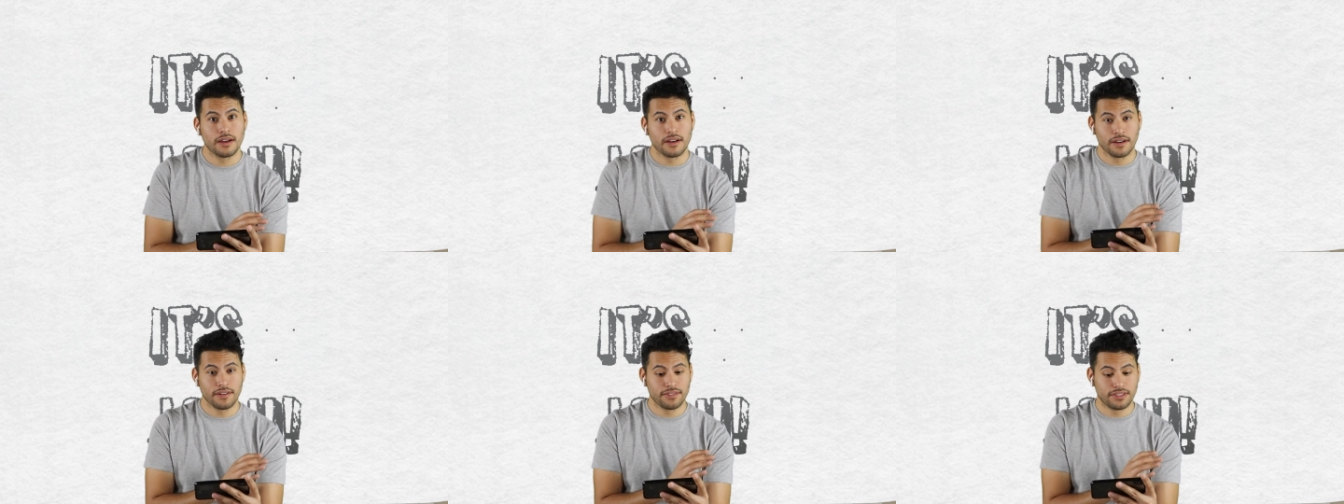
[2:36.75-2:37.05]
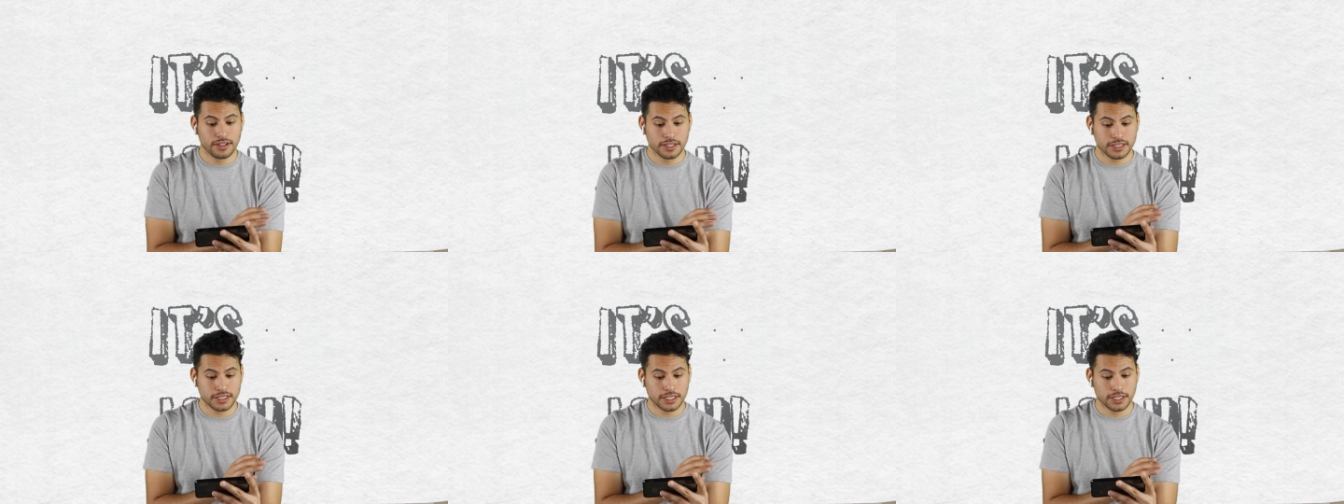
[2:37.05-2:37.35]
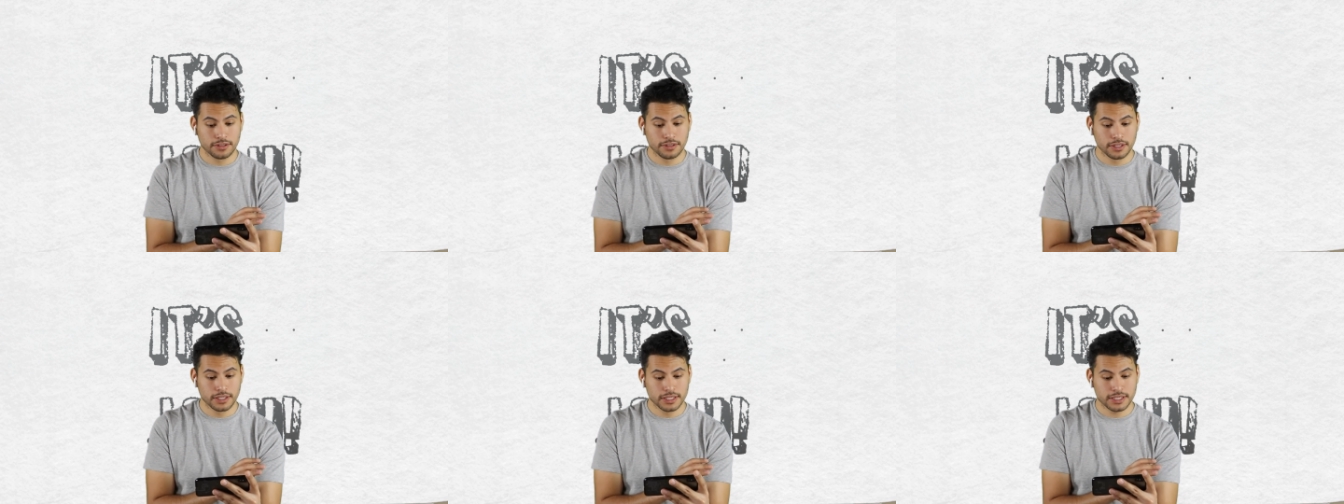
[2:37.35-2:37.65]
of this
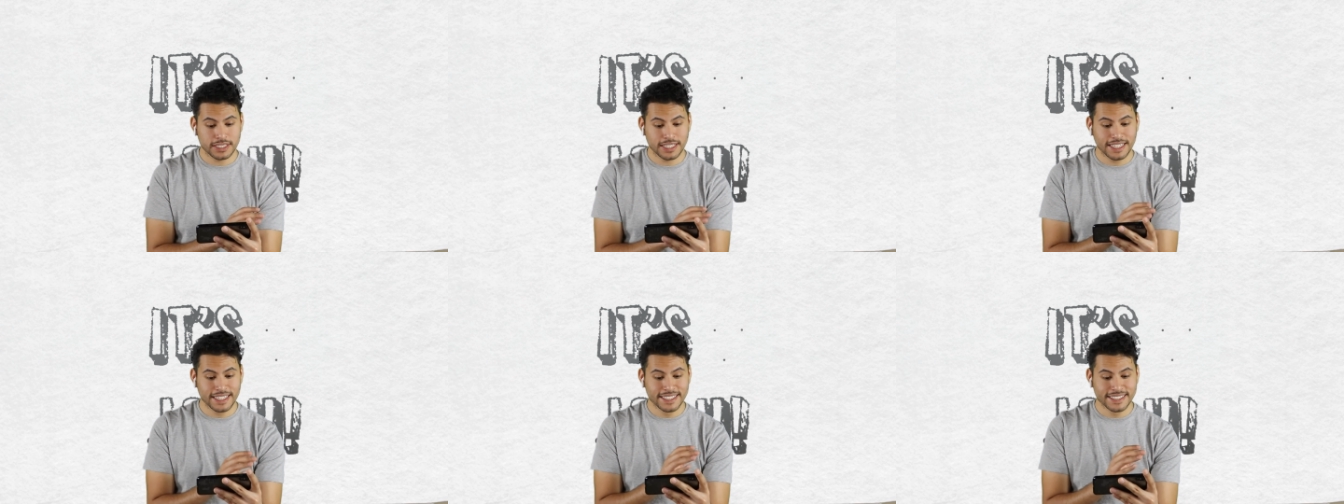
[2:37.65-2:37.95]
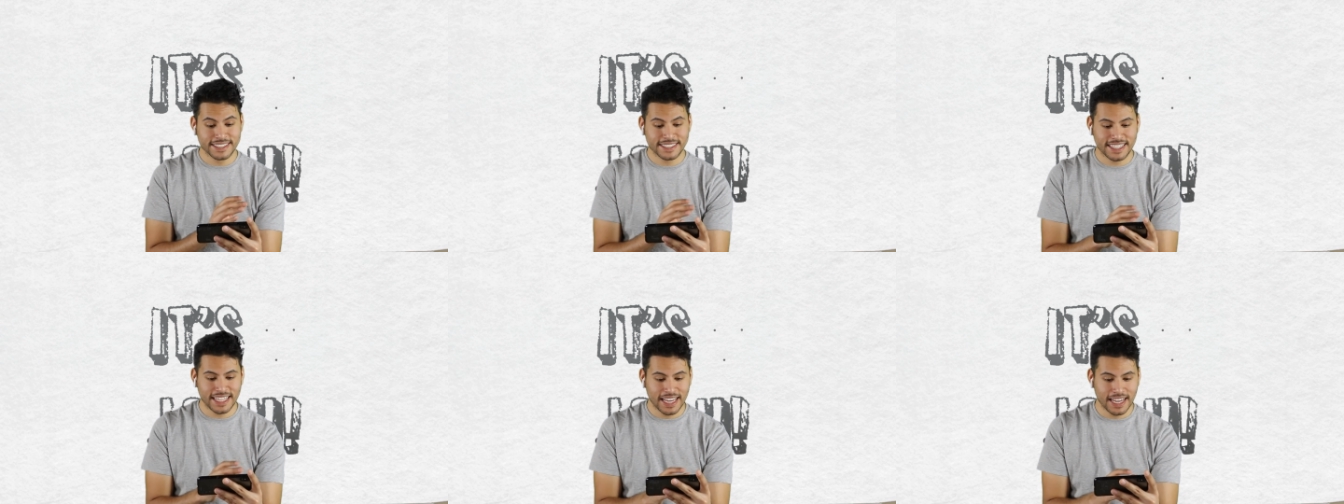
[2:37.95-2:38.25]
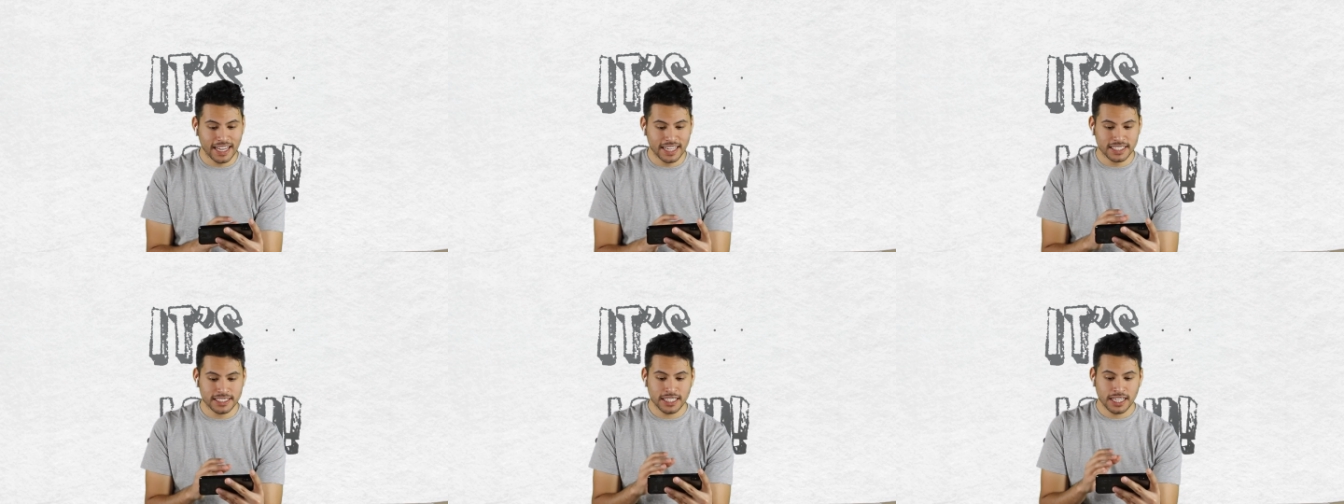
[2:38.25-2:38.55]
series, is
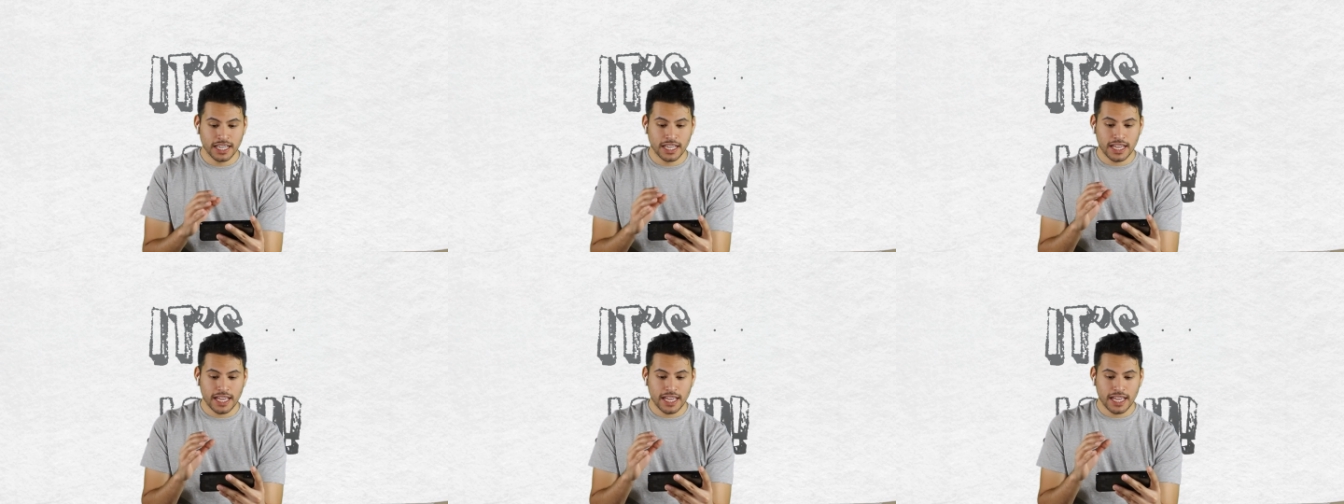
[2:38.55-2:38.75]
that